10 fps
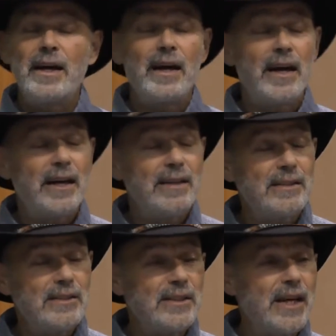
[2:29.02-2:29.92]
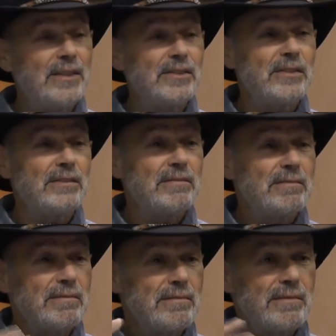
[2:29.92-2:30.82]
and he says,
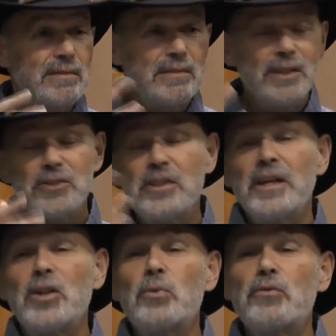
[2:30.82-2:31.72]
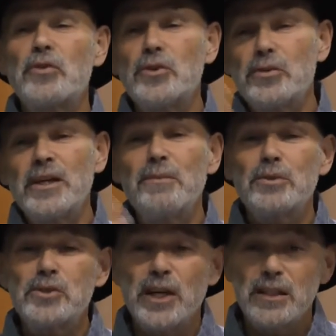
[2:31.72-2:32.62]
Here's another one for you, keep
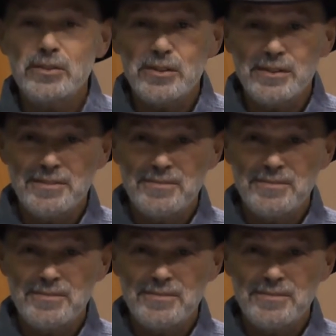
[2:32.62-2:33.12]
the change.